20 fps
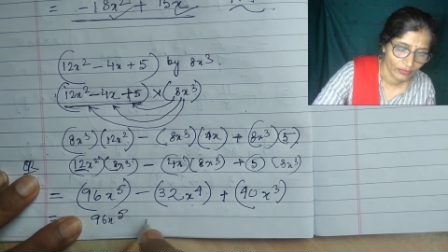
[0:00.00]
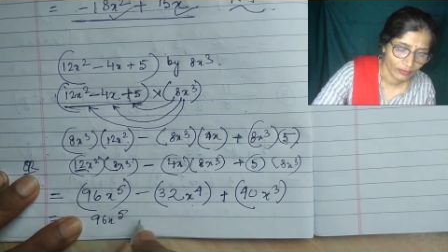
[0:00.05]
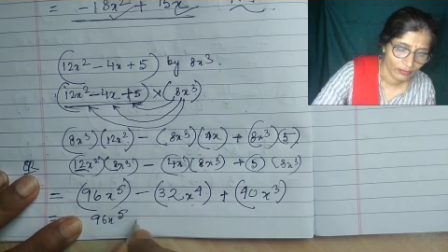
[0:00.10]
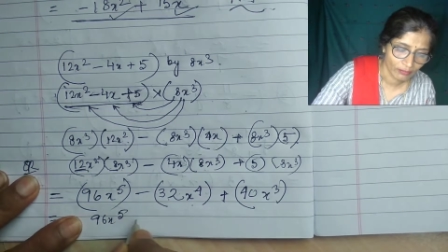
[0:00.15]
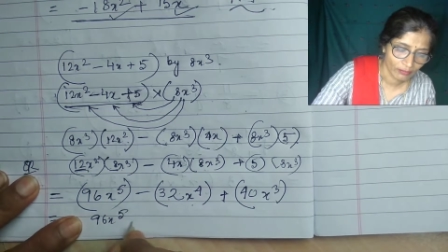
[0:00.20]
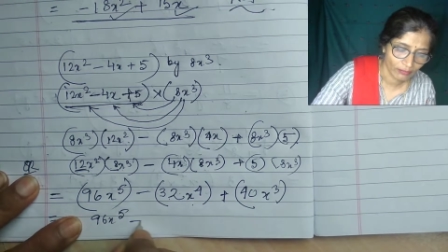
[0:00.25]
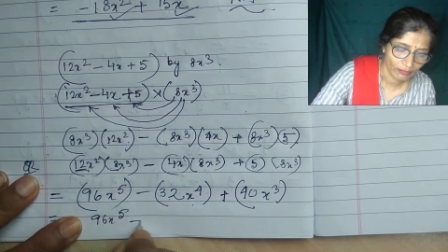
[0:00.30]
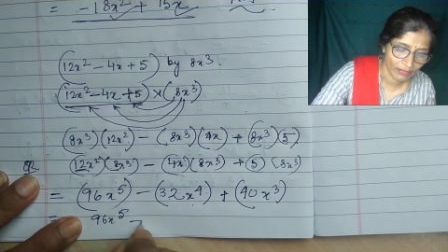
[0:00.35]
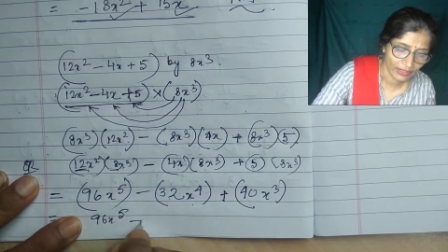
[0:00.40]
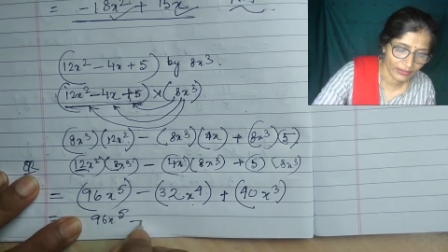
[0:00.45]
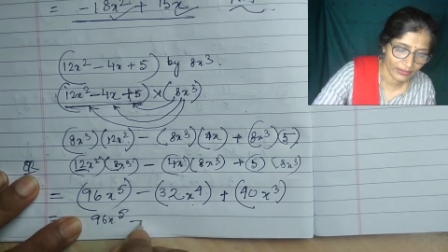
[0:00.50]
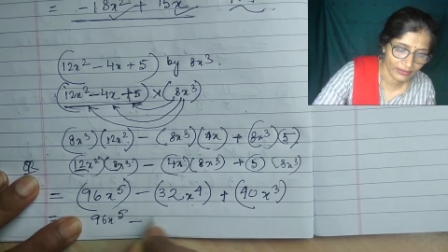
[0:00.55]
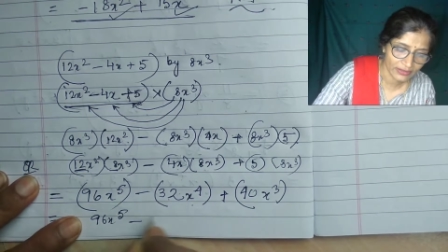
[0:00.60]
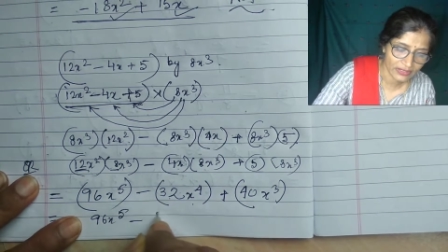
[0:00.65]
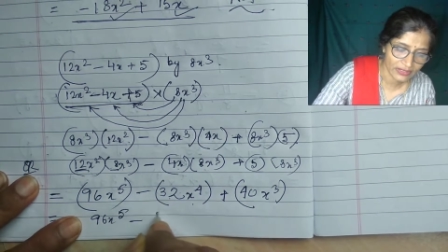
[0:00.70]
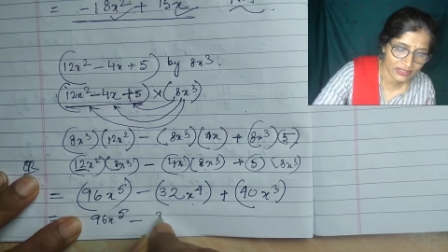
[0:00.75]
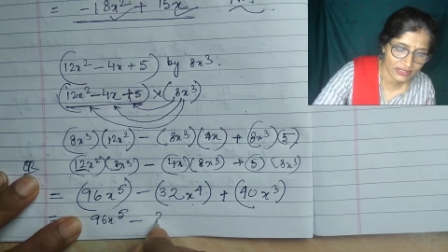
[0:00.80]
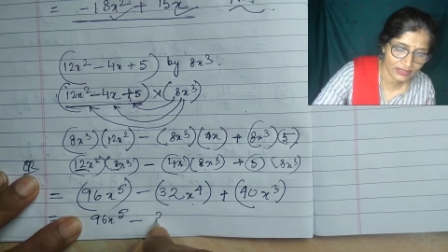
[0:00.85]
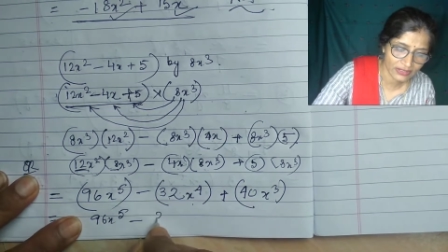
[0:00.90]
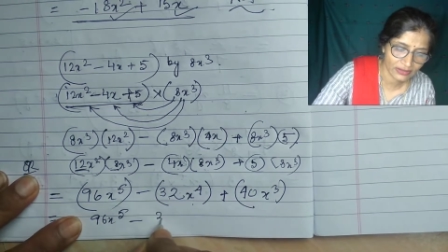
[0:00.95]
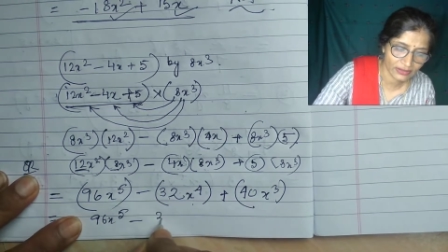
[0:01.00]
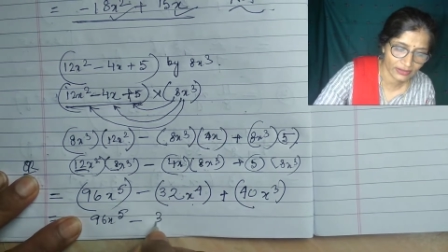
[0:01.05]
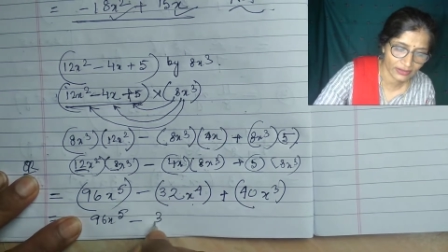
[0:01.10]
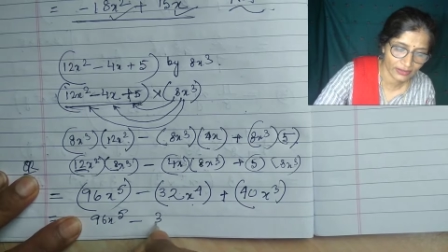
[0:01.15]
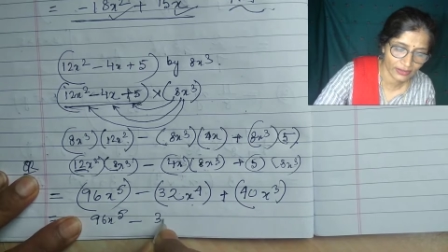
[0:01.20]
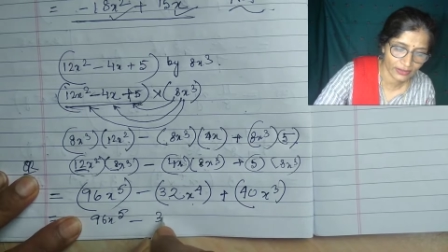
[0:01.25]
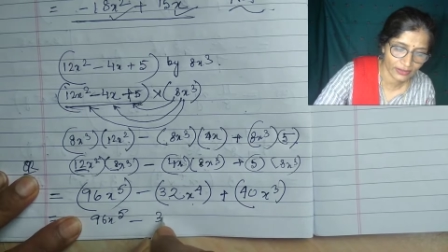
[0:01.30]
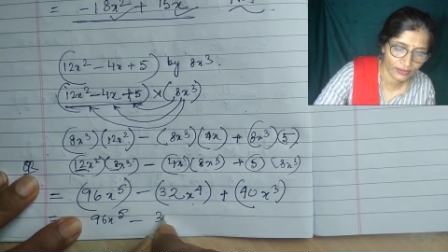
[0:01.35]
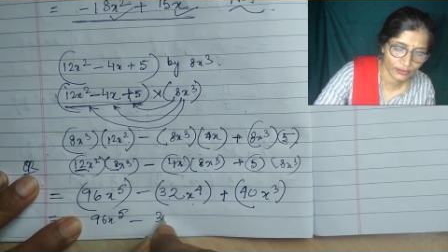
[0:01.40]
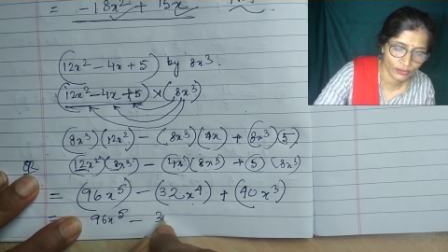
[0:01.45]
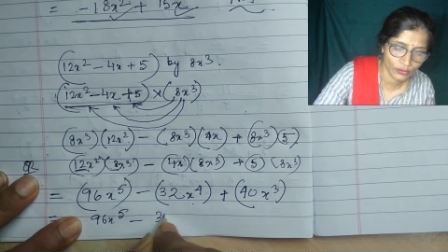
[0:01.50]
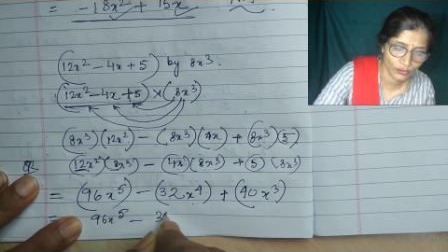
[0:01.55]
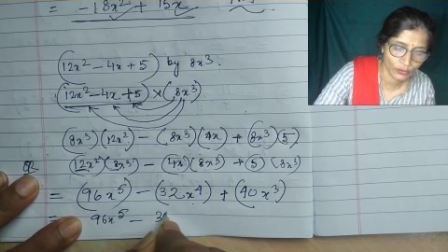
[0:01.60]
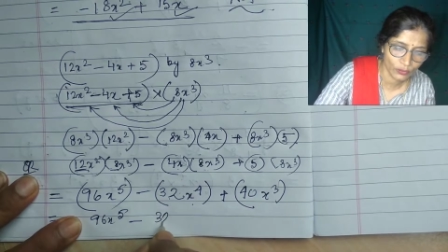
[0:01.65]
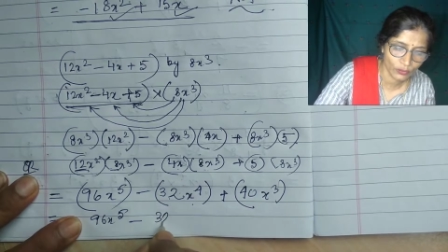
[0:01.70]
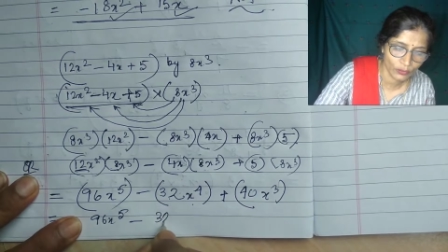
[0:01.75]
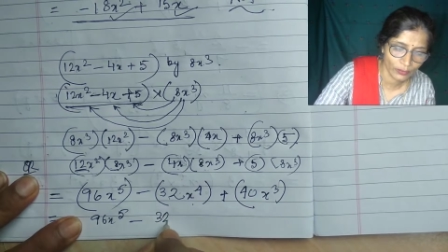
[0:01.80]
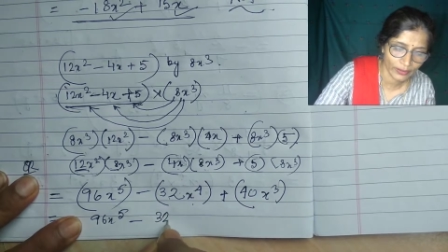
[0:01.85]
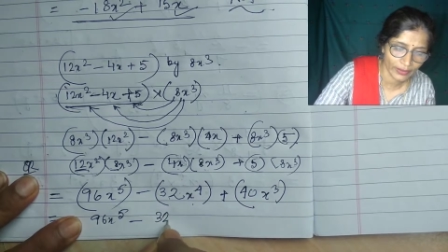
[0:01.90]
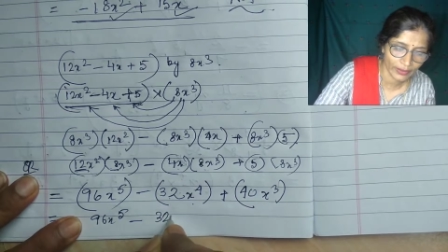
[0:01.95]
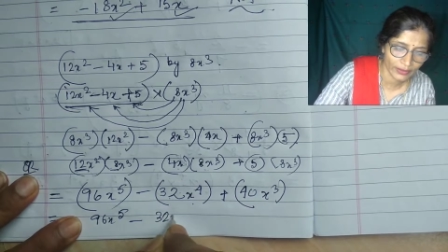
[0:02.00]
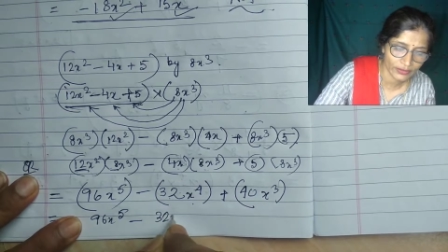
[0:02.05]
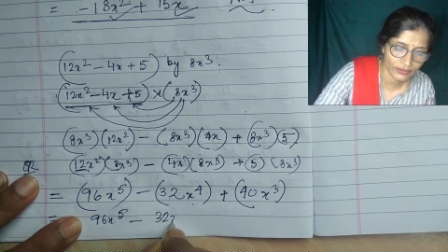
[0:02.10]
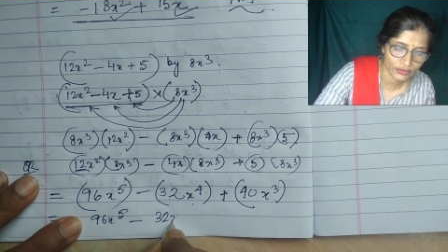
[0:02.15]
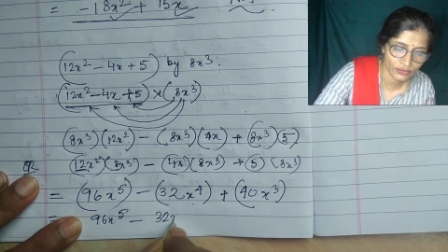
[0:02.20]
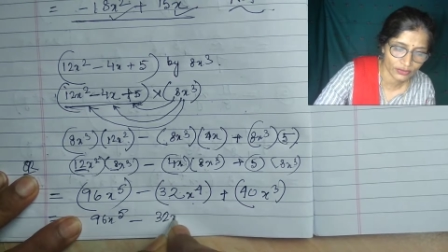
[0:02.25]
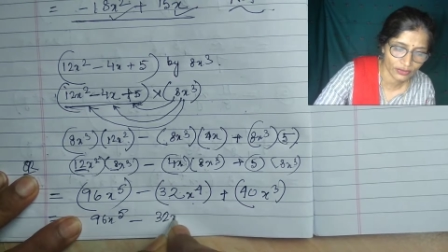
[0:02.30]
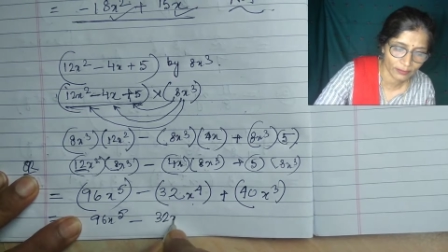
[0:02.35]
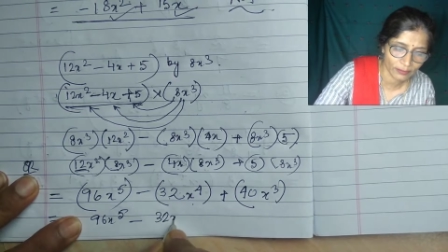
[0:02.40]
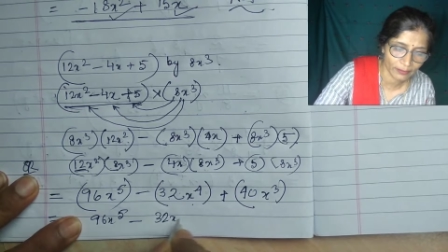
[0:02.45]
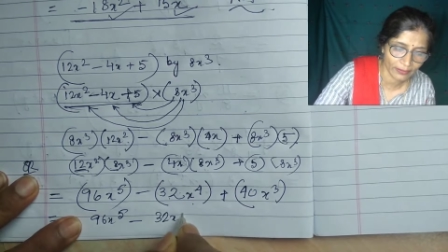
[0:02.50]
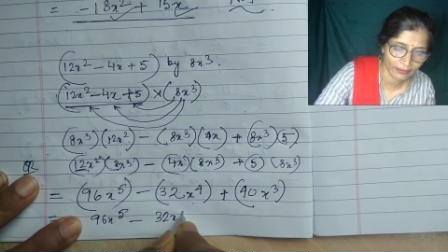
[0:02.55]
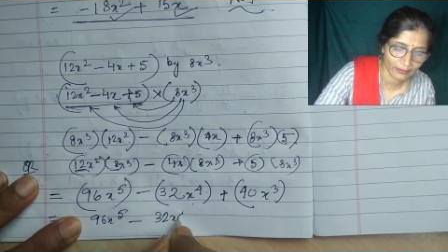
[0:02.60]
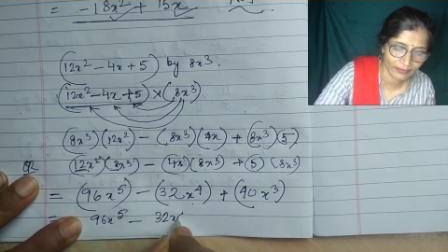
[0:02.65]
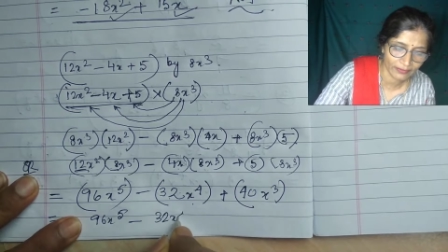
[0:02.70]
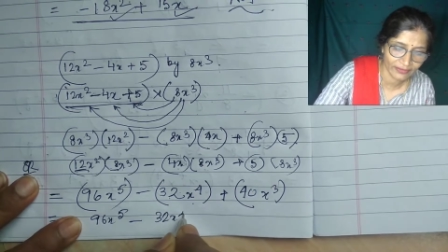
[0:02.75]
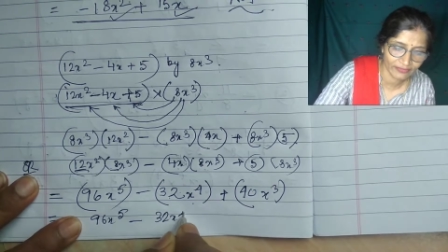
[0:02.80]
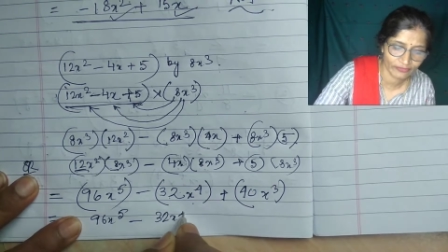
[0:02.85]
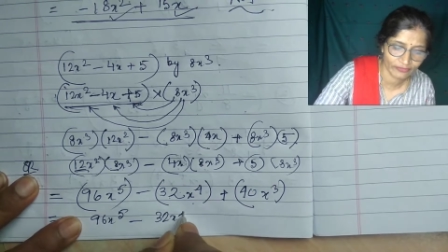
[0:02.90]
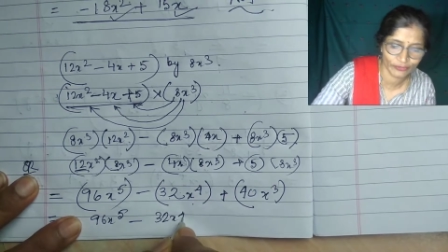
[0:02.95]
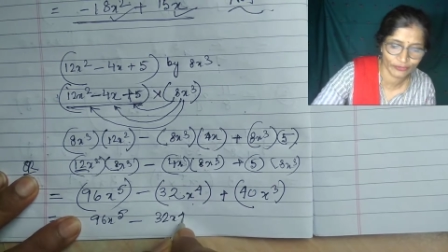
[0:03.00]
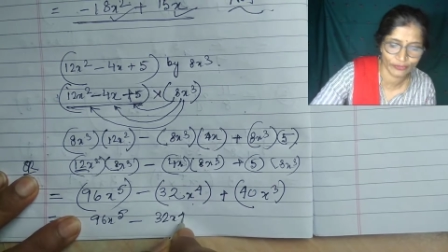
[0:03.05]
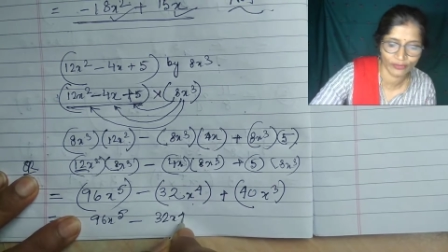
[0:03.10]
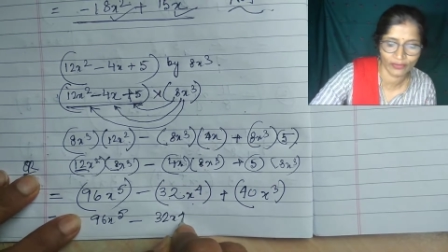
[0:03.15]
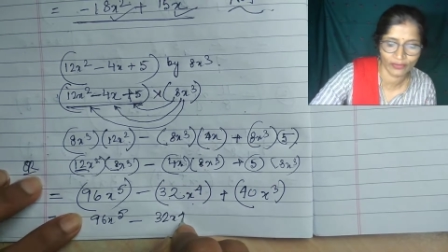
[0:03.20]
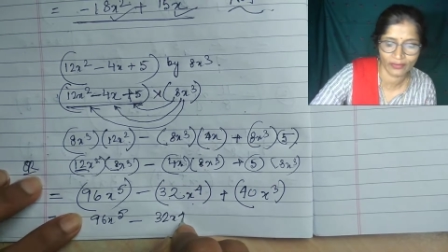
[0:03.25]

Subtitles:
minus 32 x to the power 4